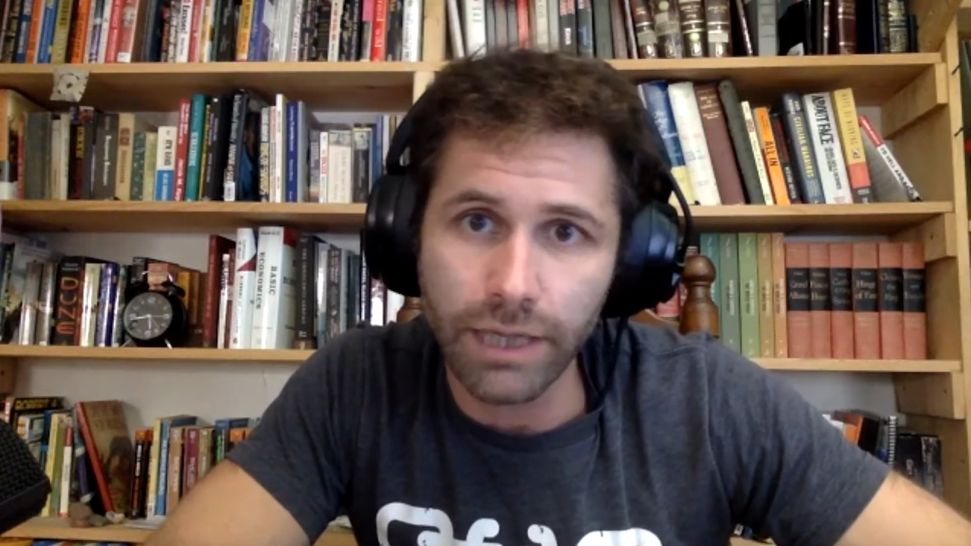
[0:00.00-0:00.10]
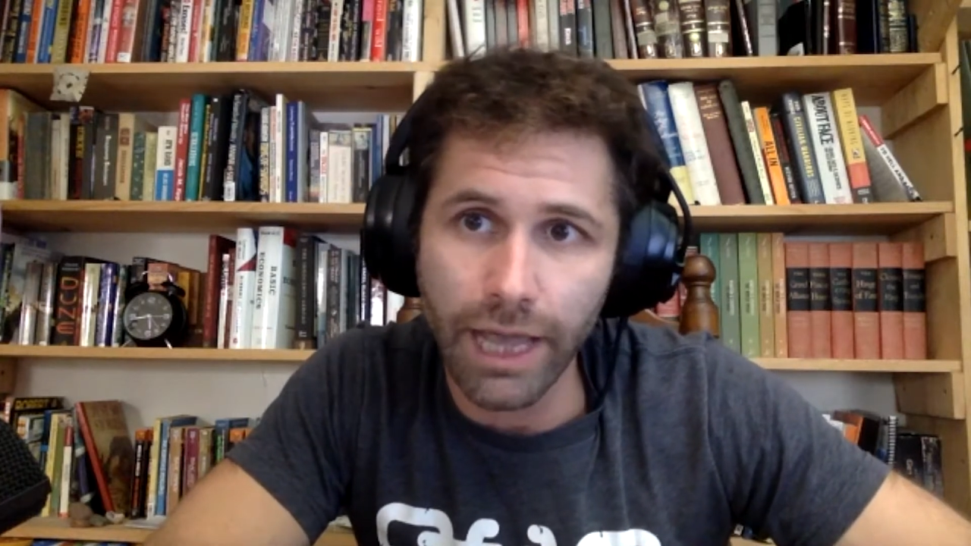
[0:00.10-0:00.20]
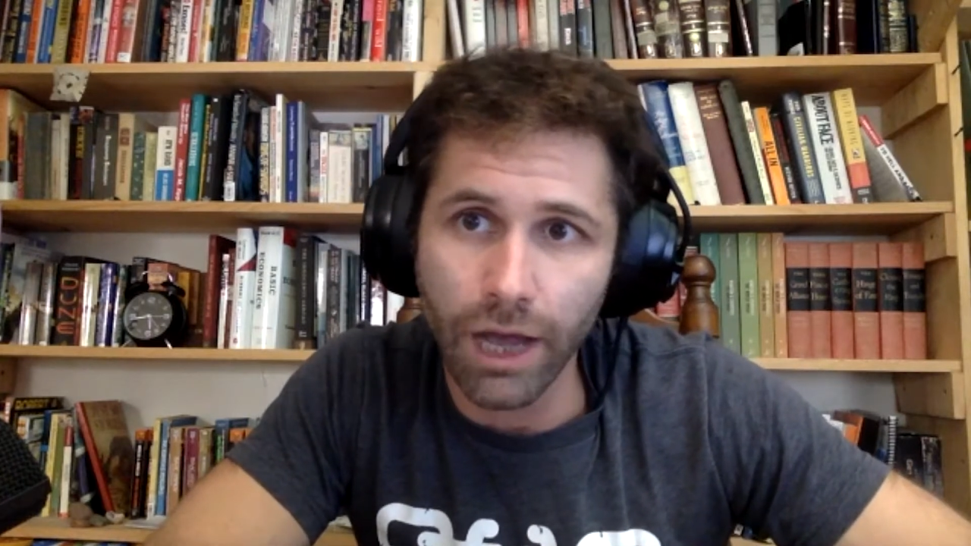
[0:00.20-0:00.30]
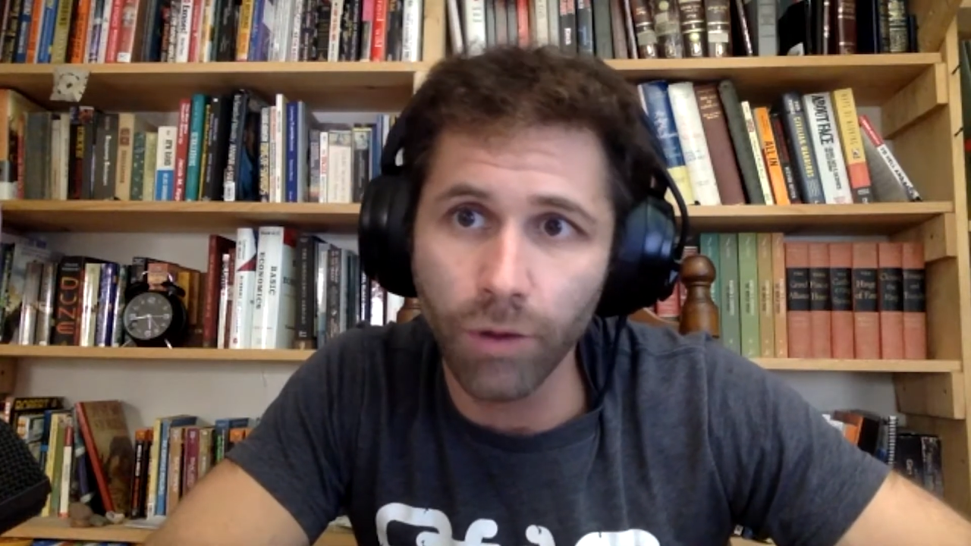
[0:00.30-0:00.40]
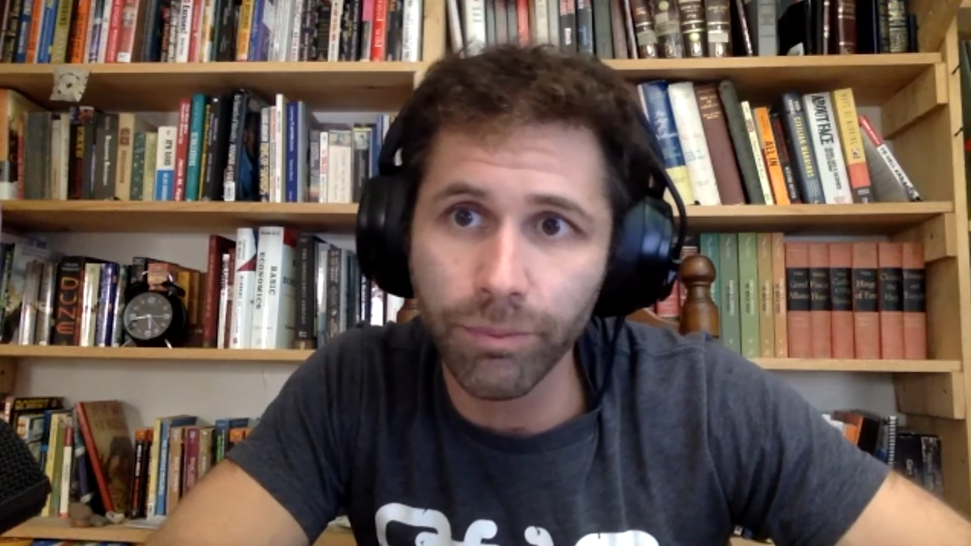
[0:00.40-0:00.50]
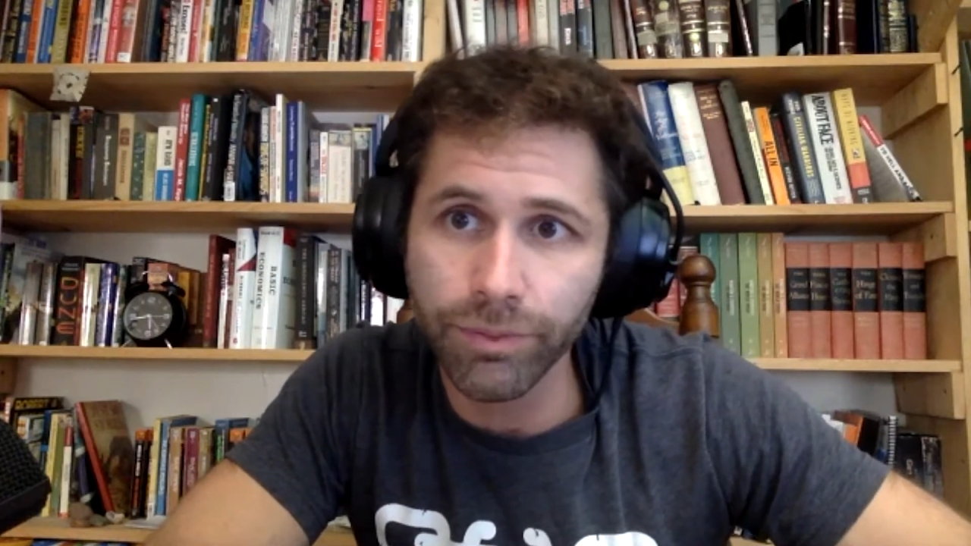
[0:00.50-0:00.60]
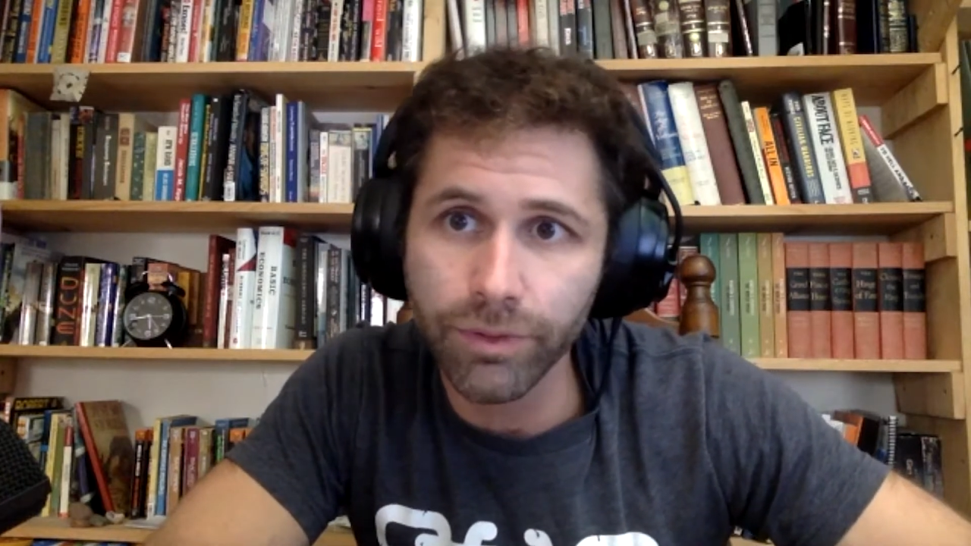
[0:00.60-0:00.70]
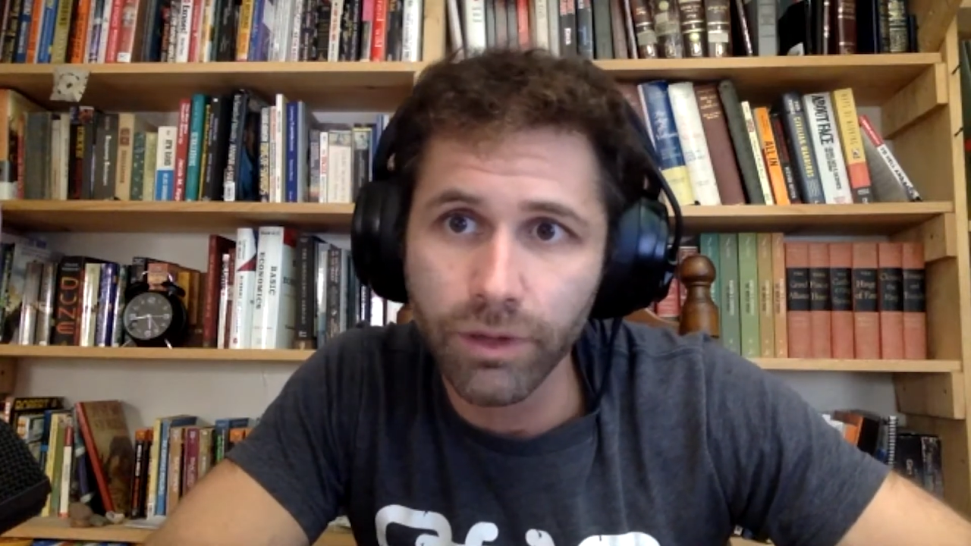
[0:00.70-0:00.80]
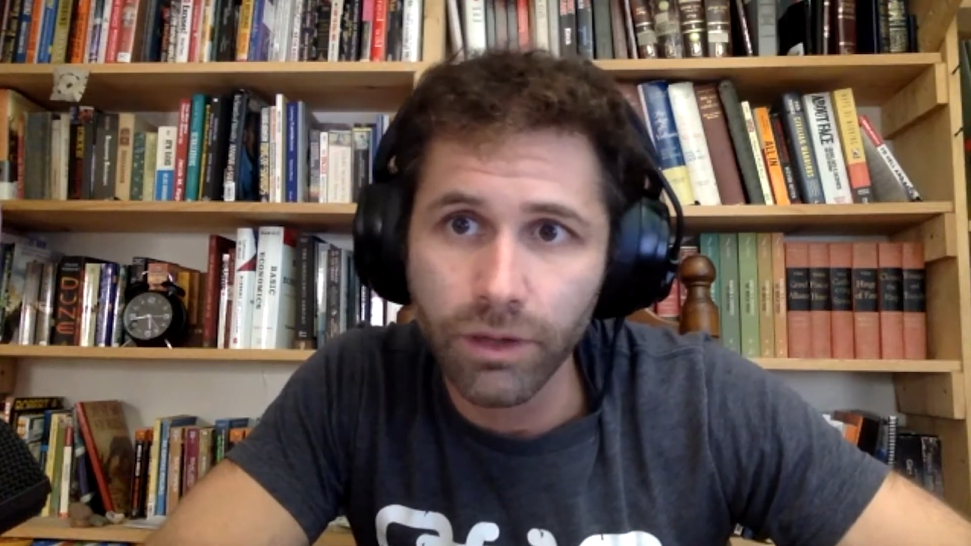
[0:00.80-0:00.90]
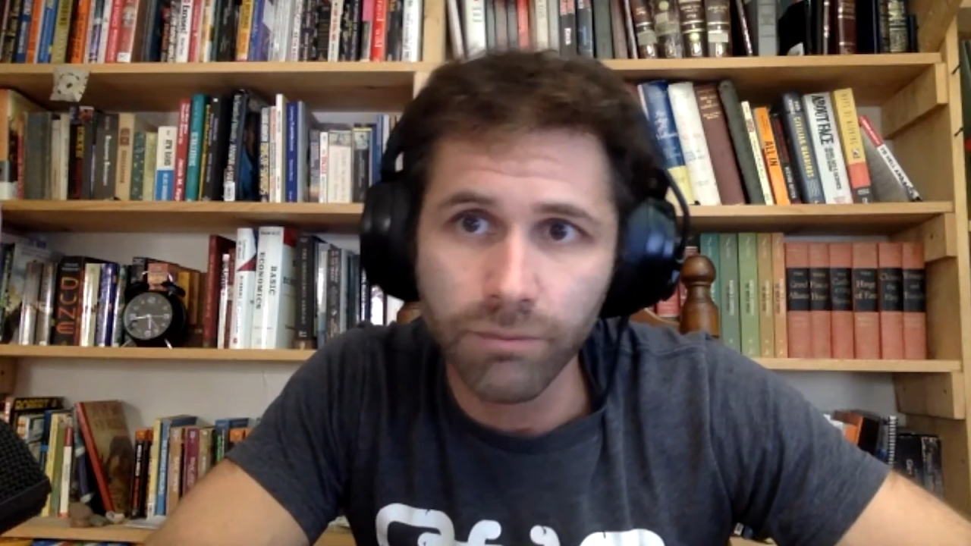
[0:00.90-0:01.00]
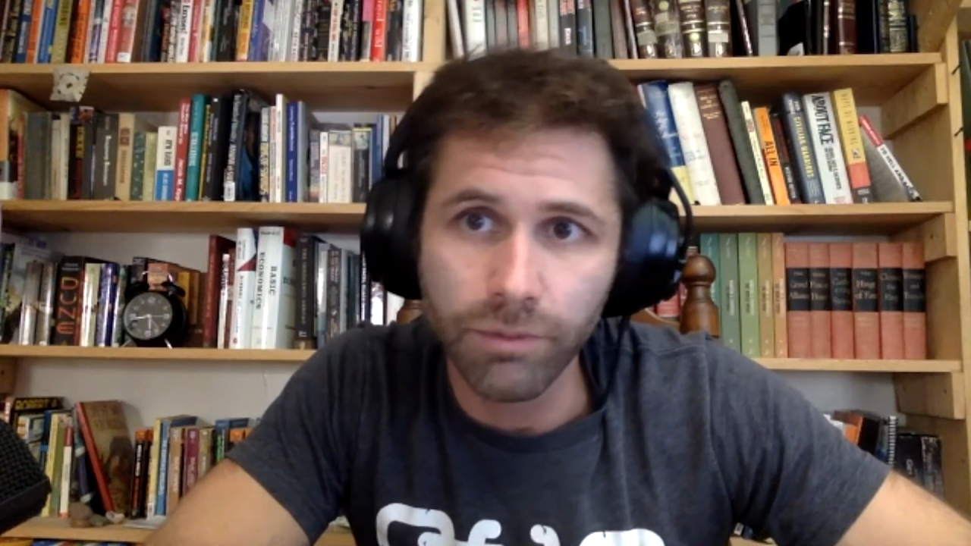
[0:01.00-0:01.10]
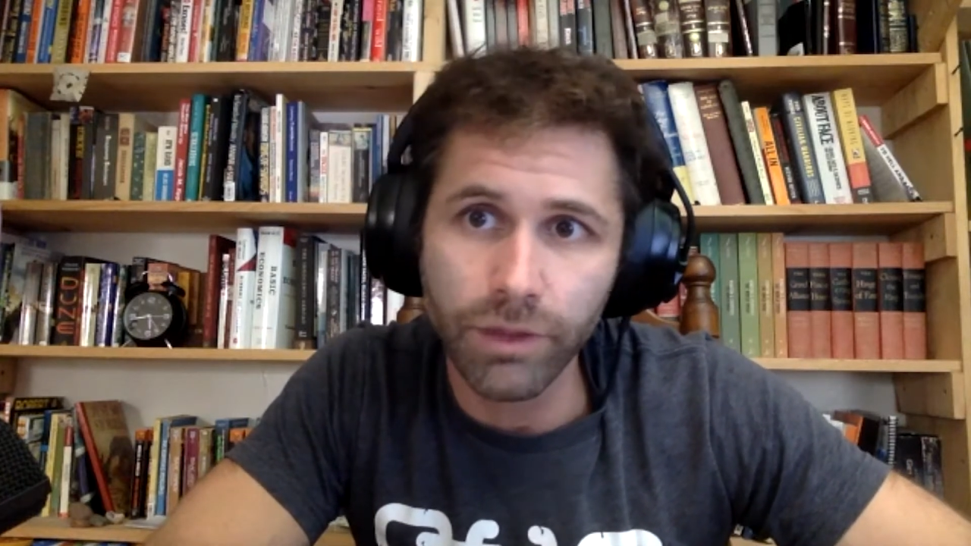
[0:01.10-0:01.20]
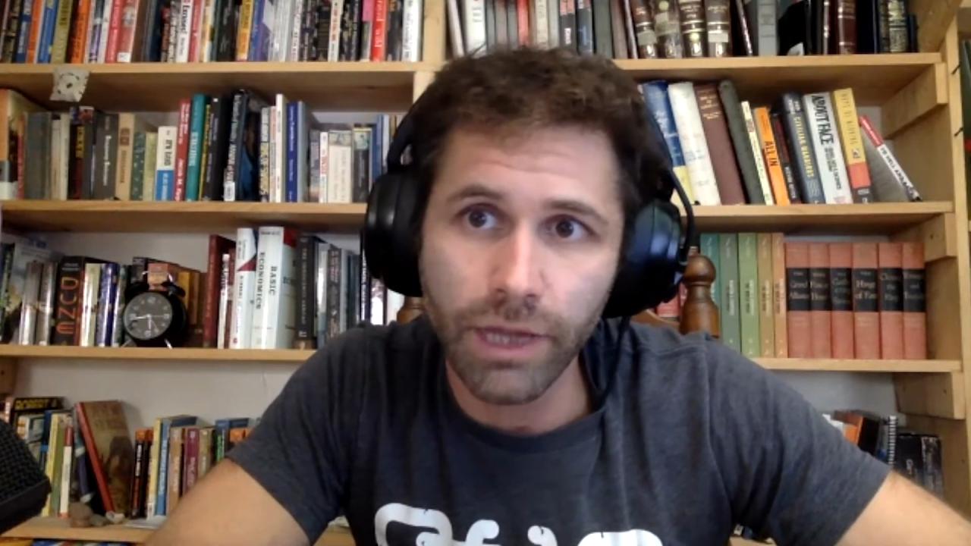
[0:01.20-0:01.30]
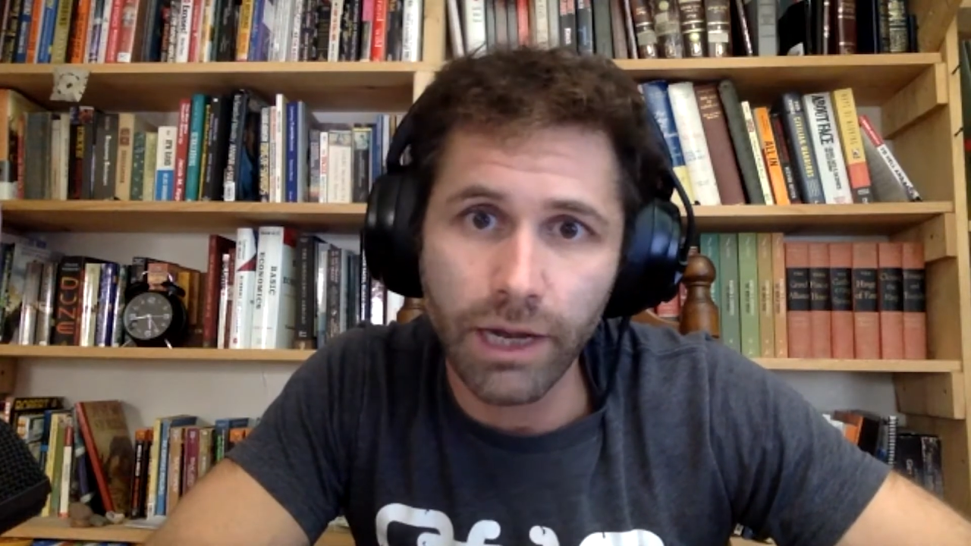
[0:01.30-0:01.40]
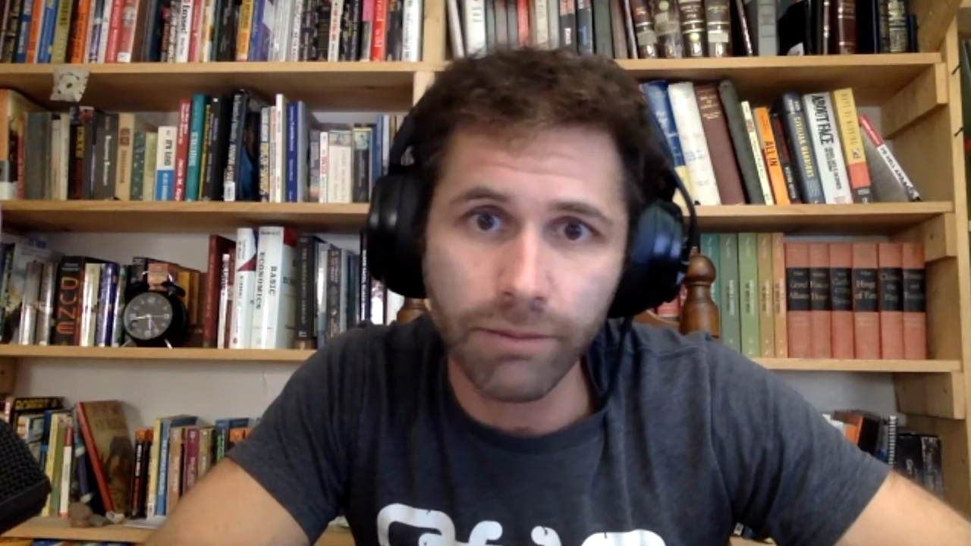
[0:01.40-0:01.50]
help me
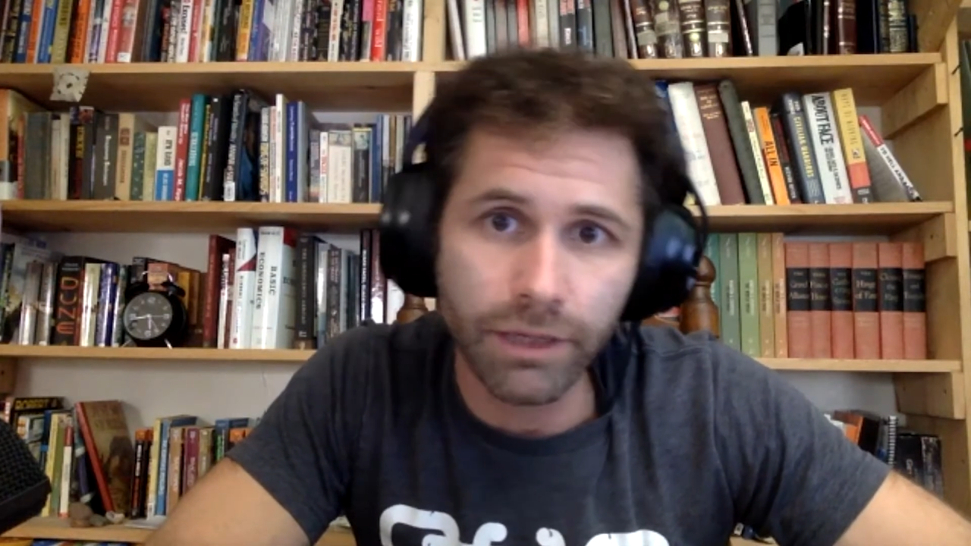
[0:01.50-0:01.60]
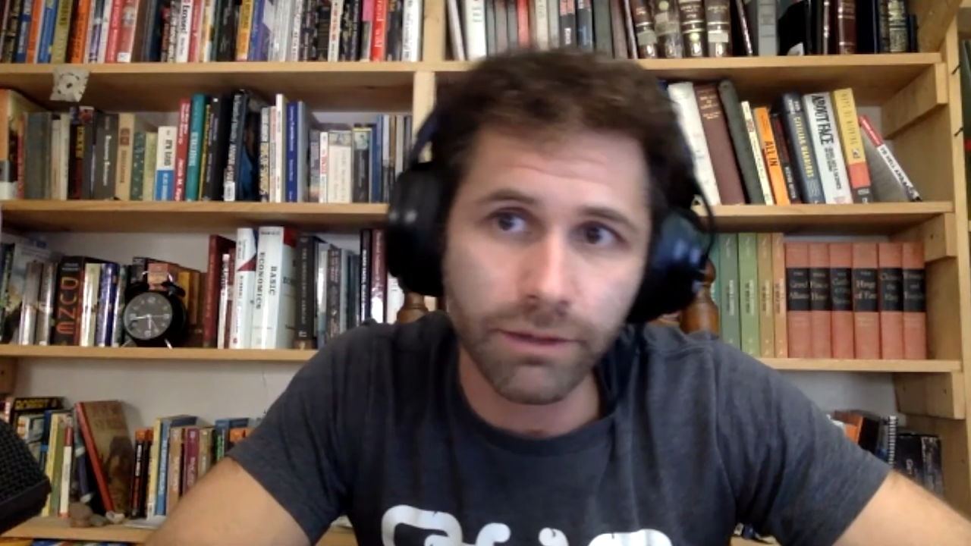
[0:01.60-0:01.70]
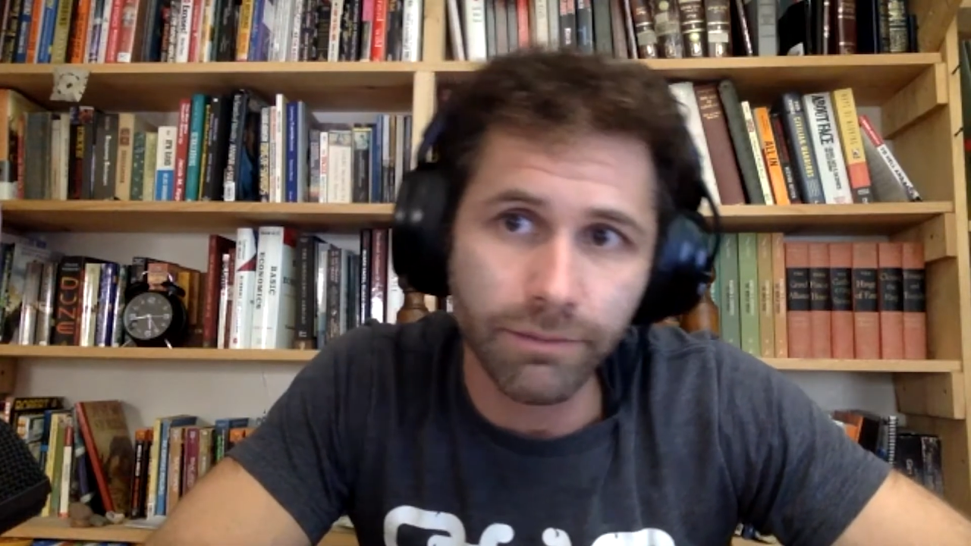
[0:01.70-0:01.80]
with that a bit?